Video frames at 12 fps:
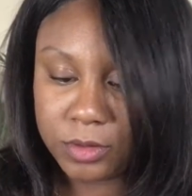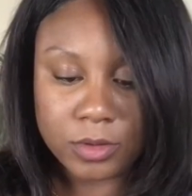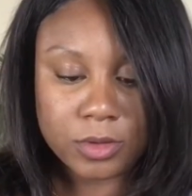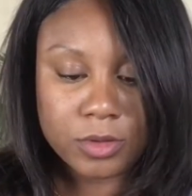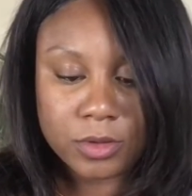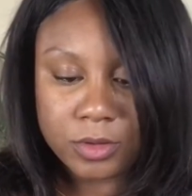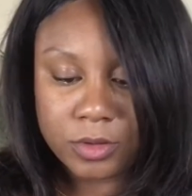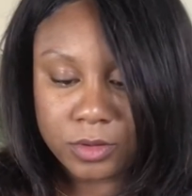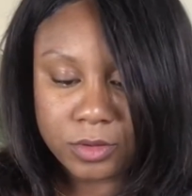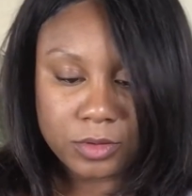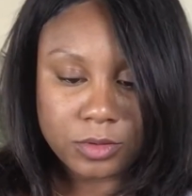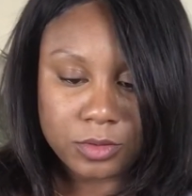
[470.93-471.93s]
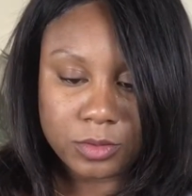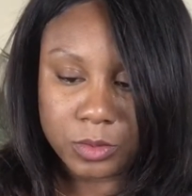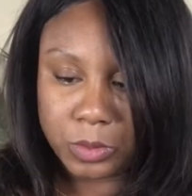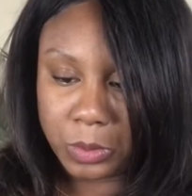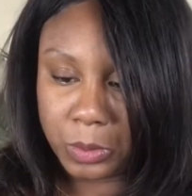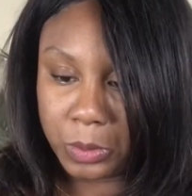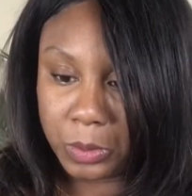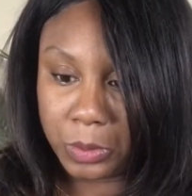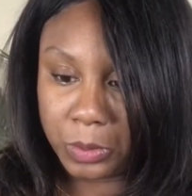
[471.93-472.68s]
(silence)